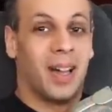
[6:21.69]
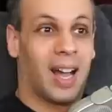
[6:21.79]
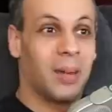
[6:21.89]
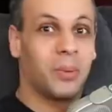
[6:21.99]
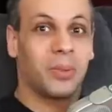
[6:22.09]

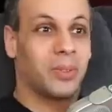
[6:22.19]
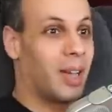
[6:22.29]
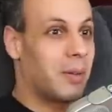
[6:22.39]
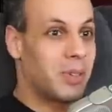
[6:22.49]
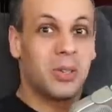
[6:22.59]
I will,
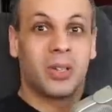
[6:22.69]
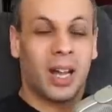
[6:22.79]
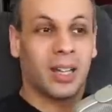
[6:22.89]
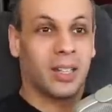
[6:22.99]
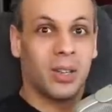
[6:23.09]
uh, you're
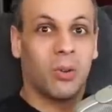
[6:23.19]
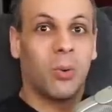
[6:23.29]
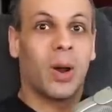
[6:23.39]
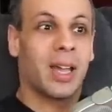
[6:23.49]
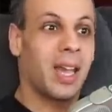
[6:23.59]
not going to know
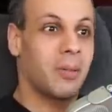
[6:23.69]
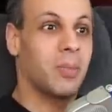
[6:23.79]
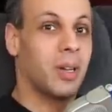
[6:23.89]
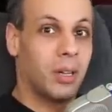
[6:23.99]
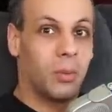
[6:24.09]
who I
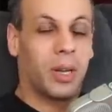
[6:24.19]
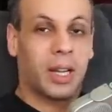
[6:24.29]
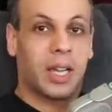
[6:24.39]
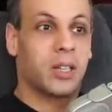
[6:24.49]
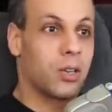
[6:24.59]
am when
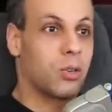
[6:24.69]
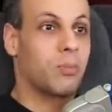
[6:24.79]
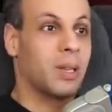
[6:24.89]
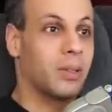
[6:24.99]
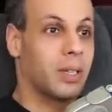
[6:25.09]
I enter your
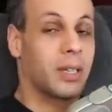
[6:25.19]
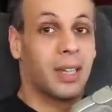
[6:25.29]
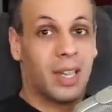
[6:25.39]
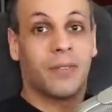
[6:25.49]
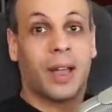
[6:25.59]
building
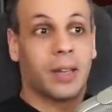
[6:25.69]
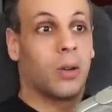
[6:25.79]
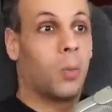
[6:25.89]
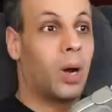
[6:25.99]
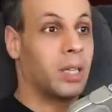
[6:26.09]
if I
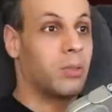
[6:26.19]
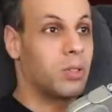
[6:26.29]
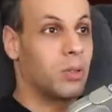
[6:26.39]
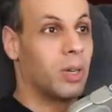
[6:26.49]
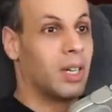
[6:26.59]
don't want you
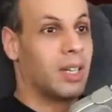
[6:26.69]
to.